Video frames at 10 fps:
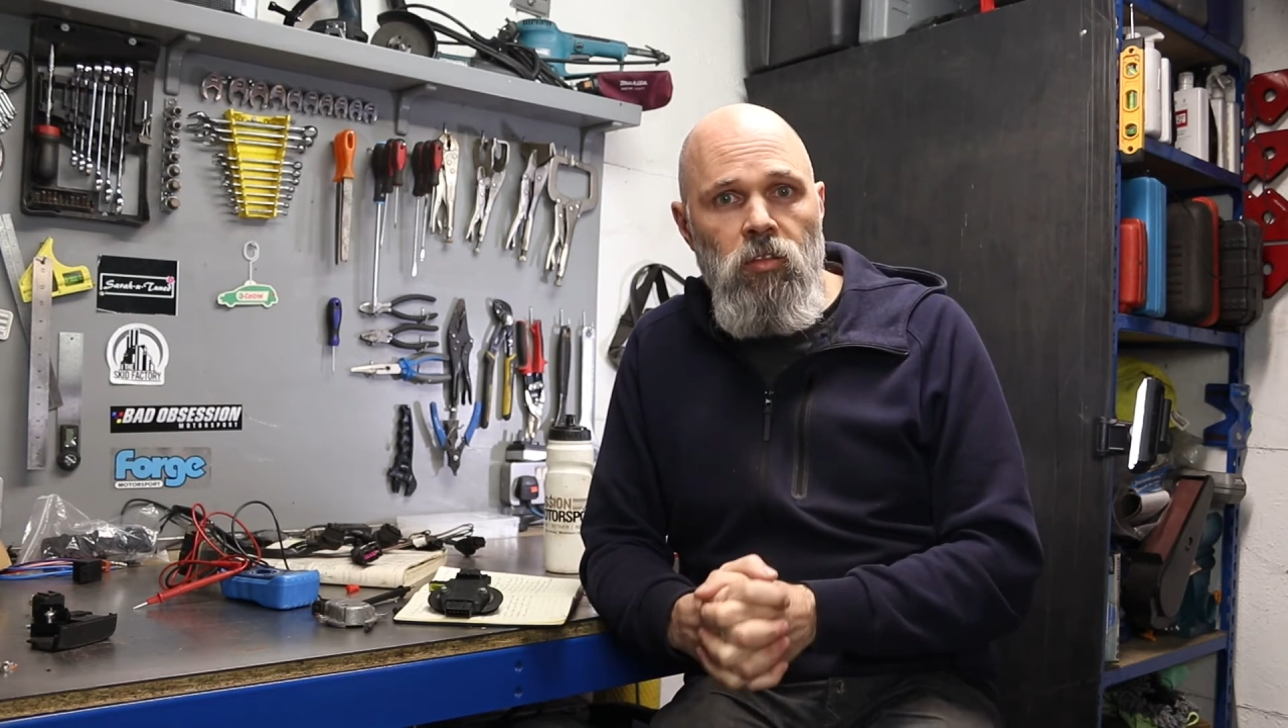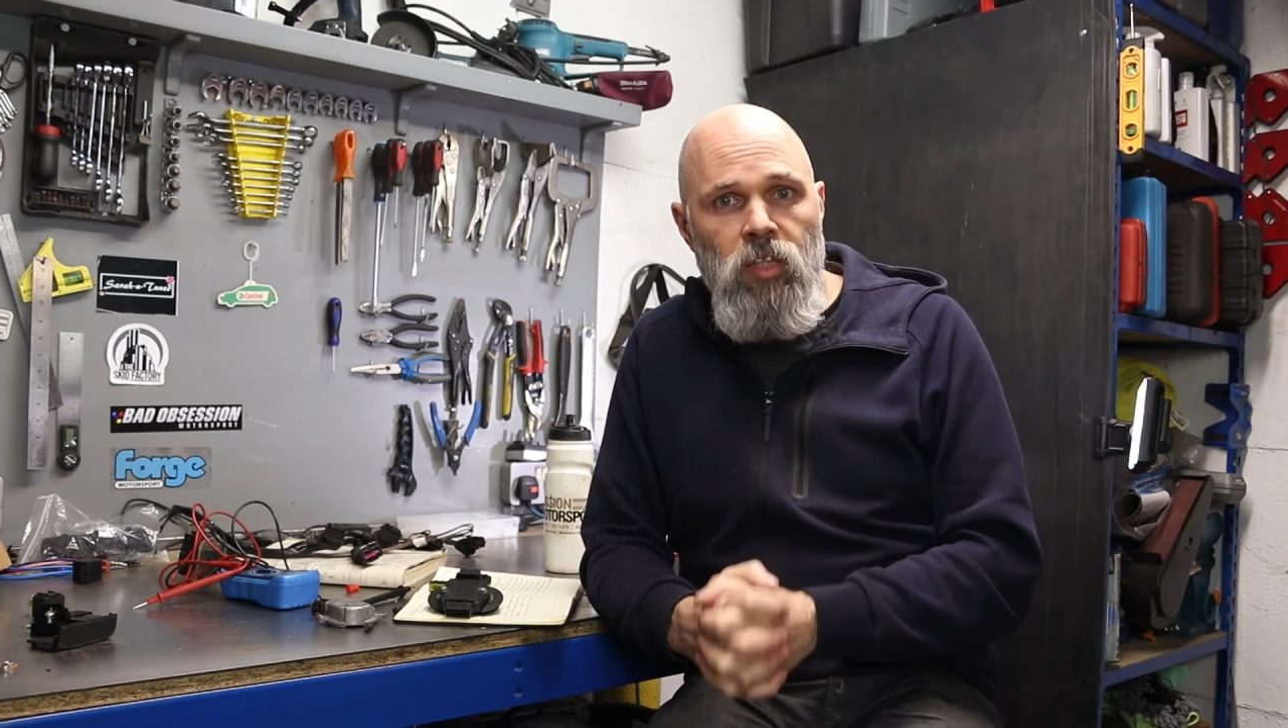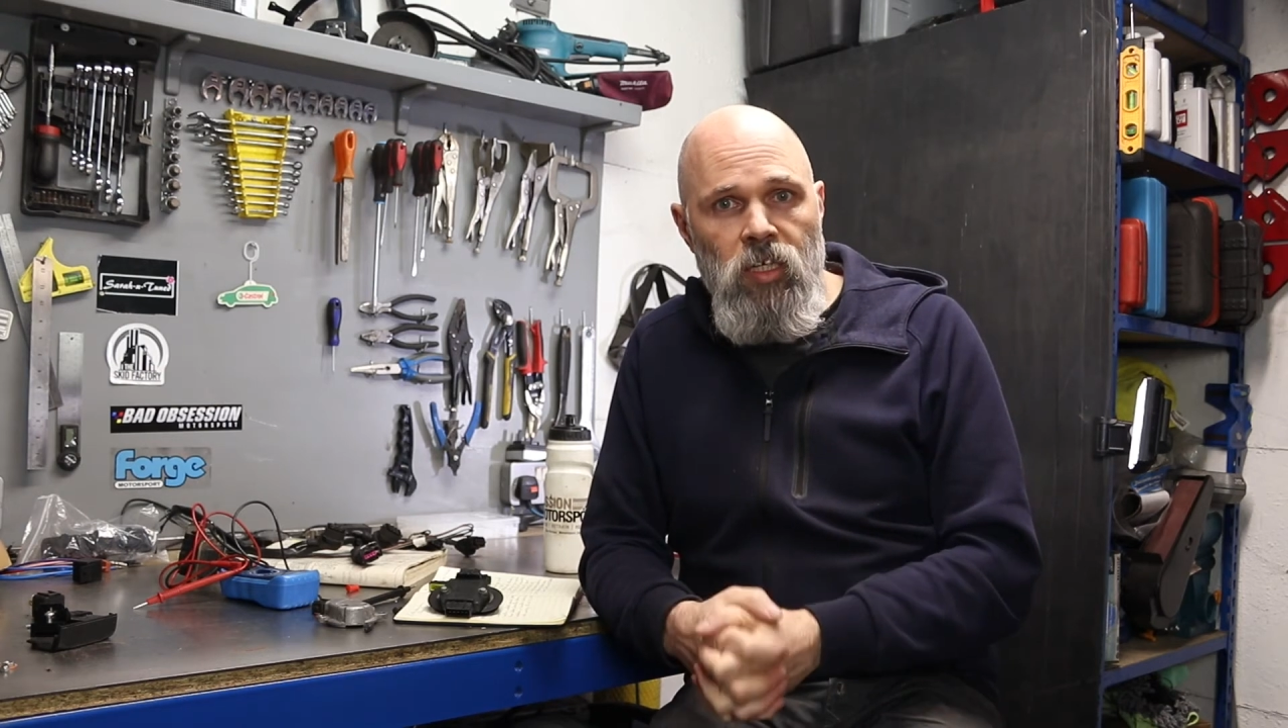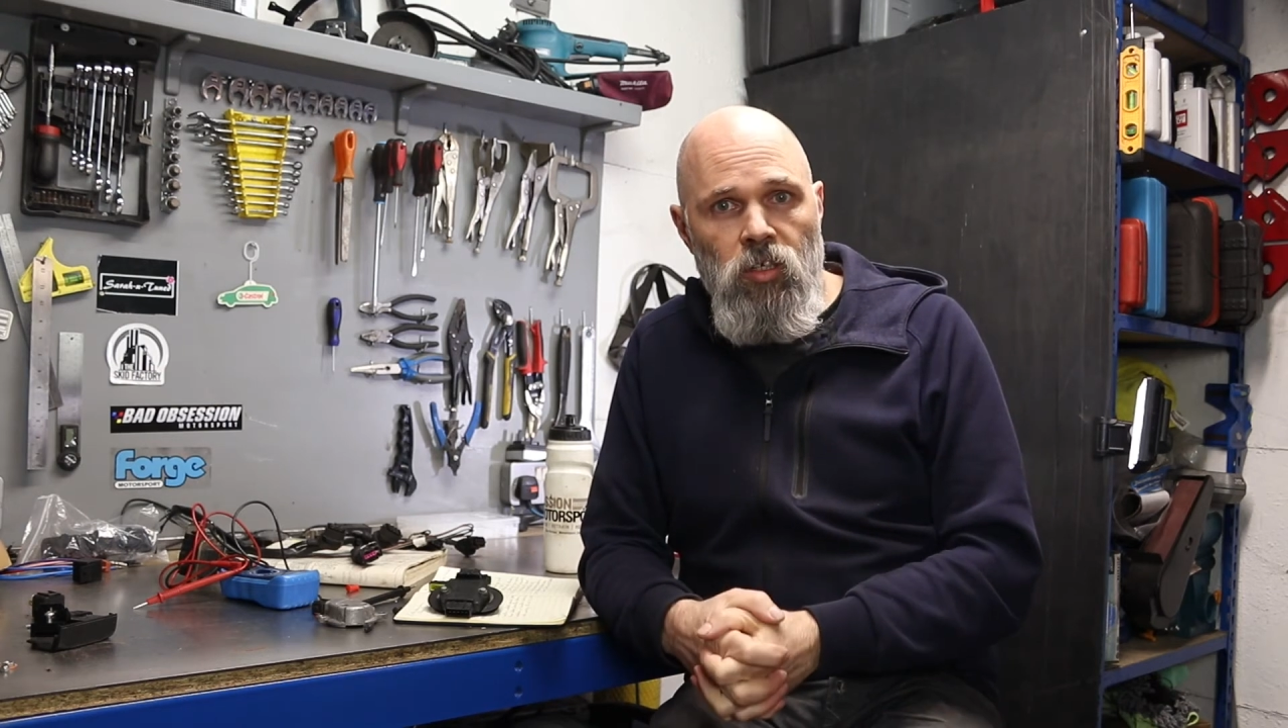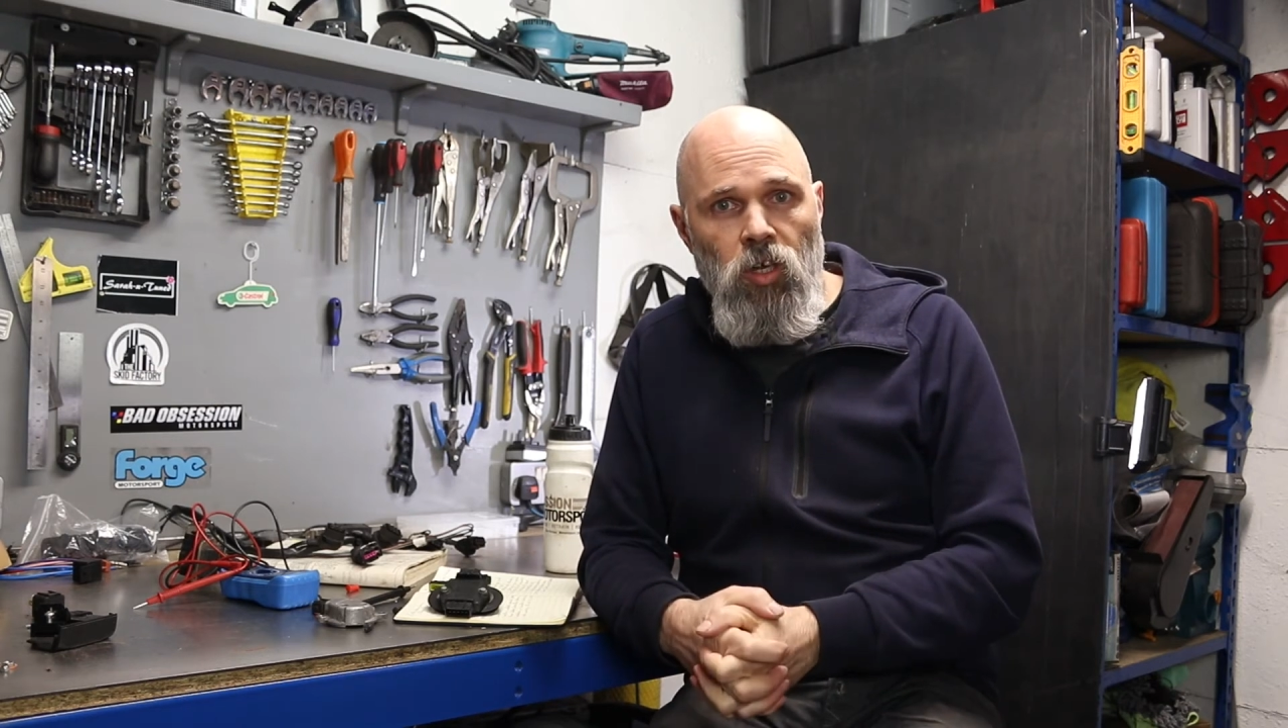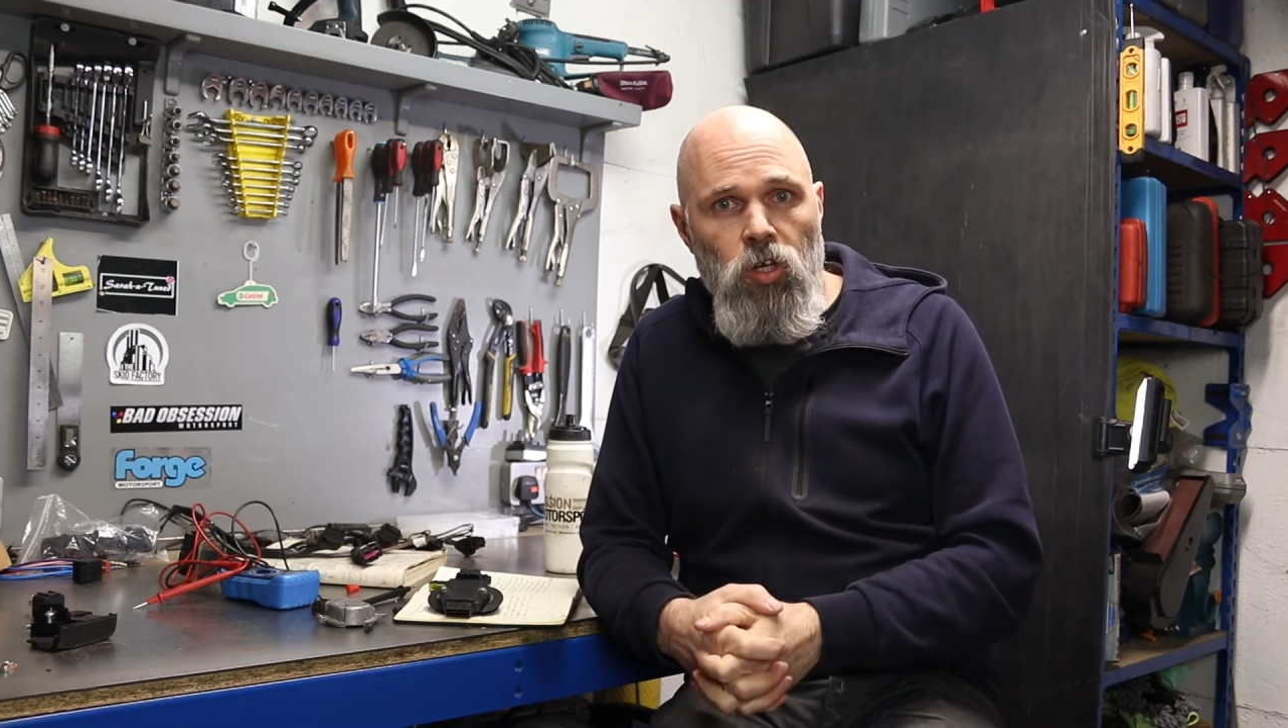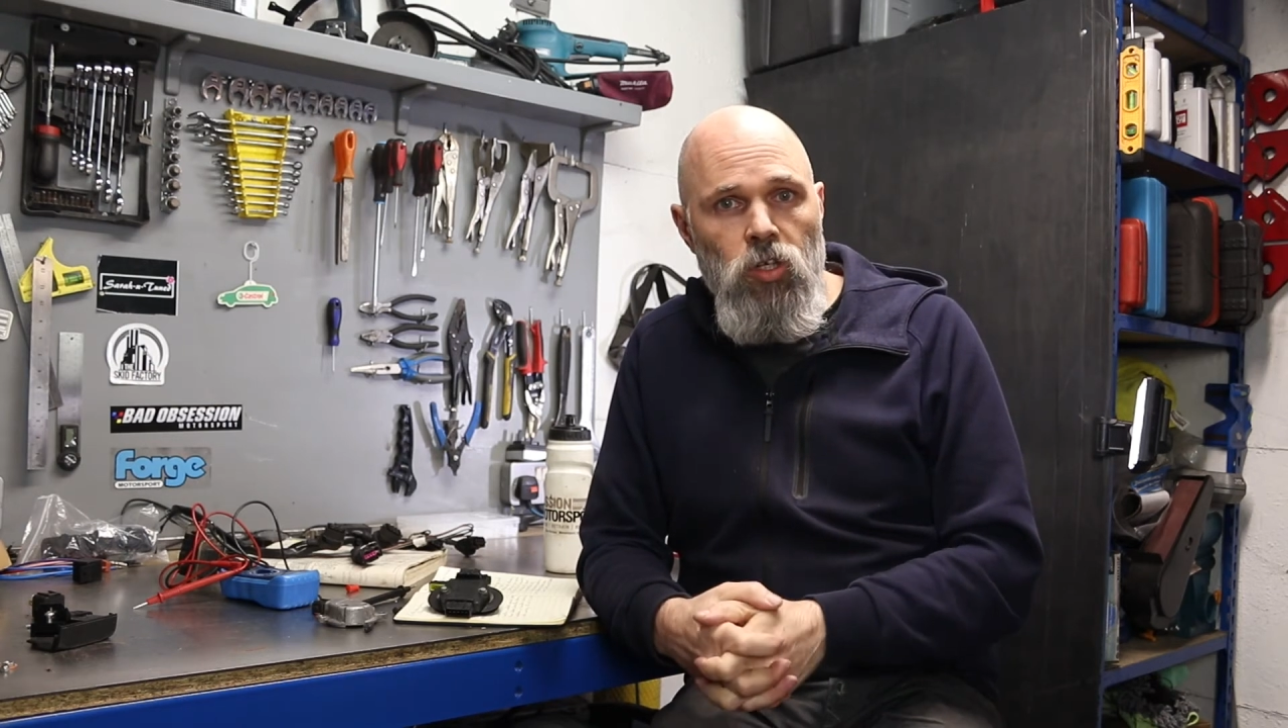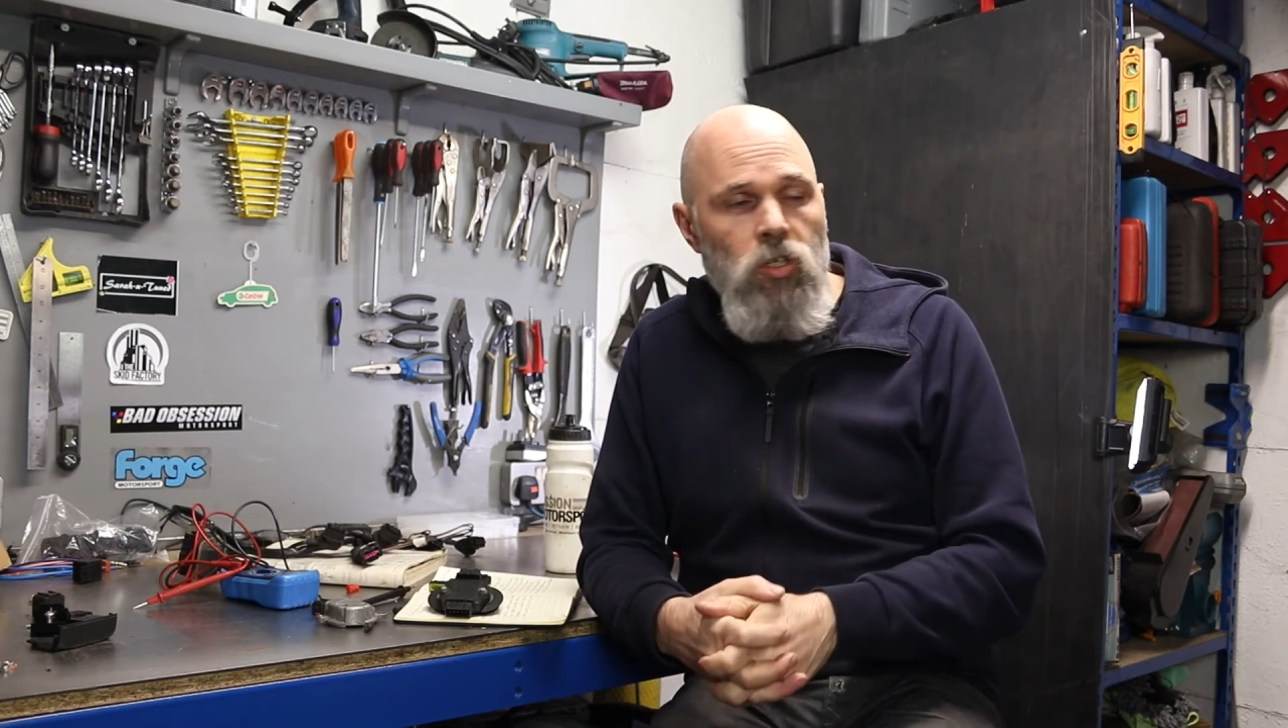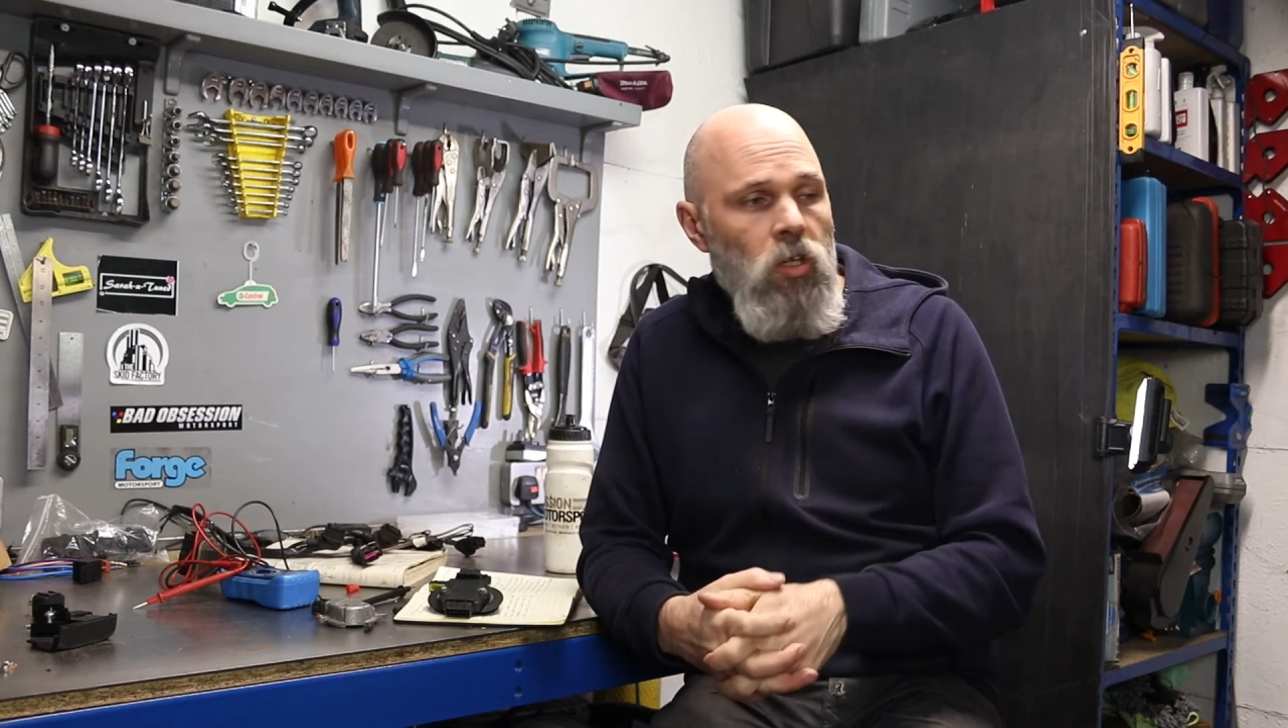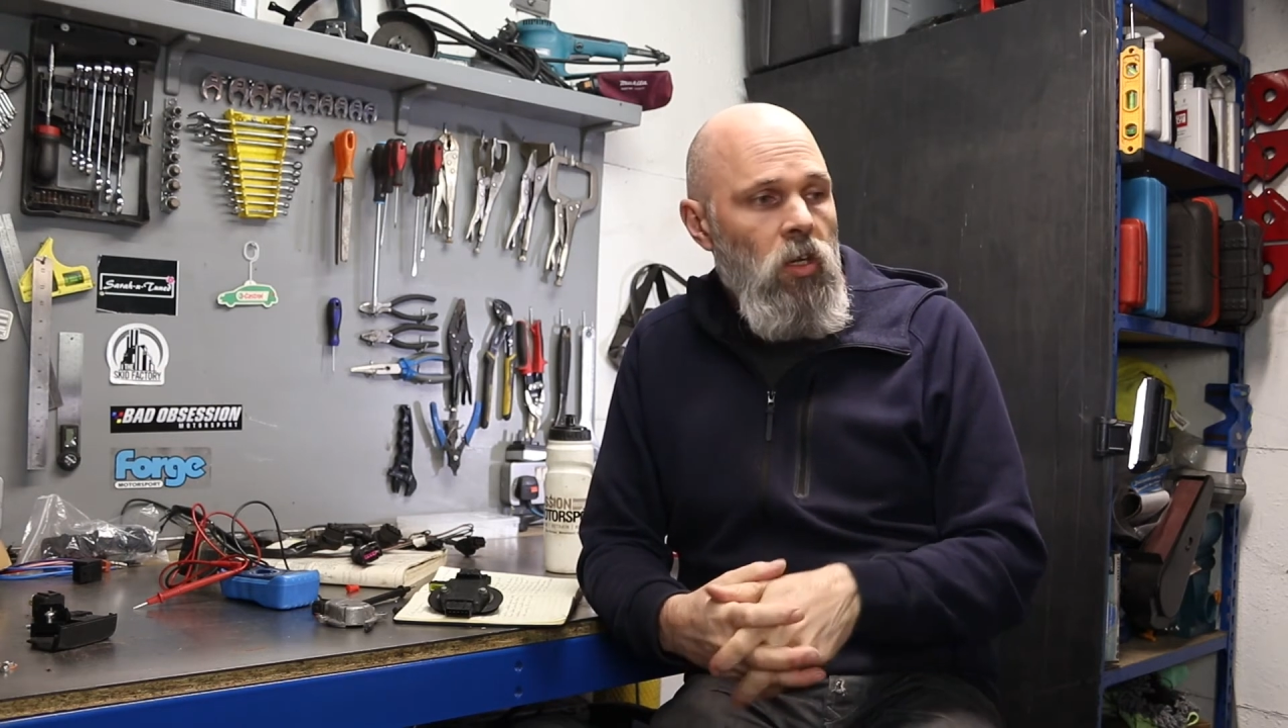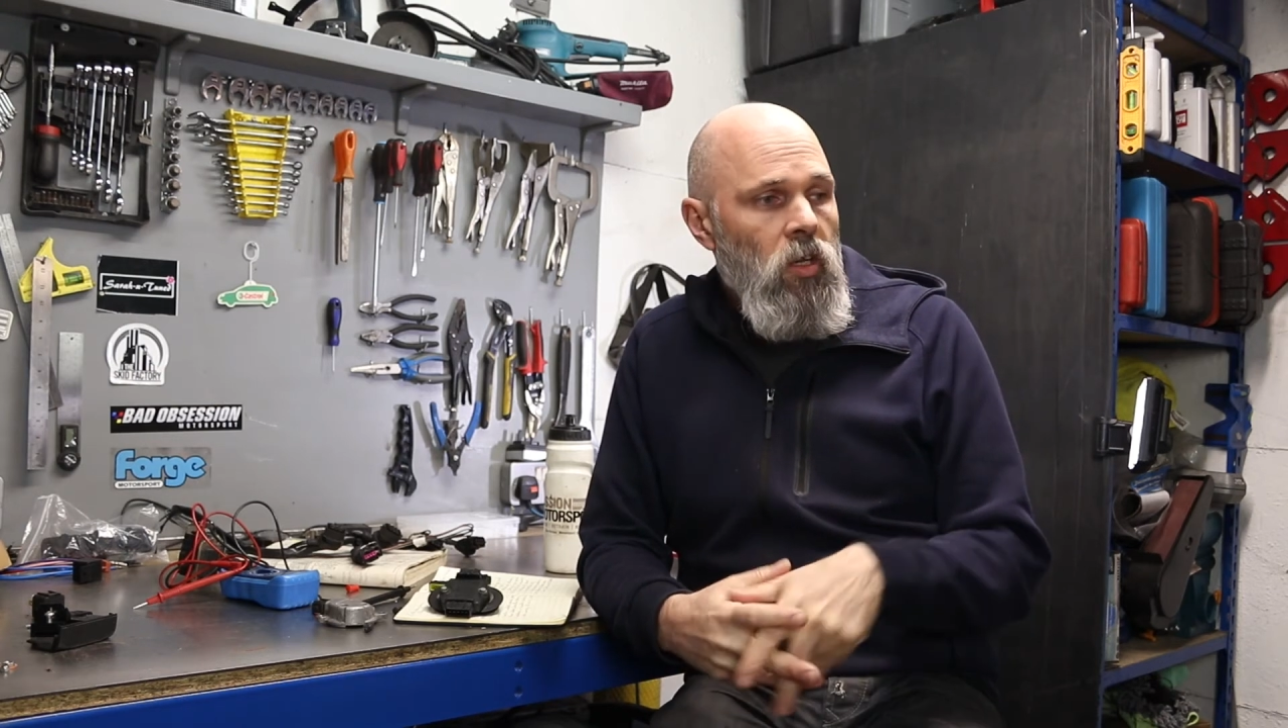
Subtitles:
that I could,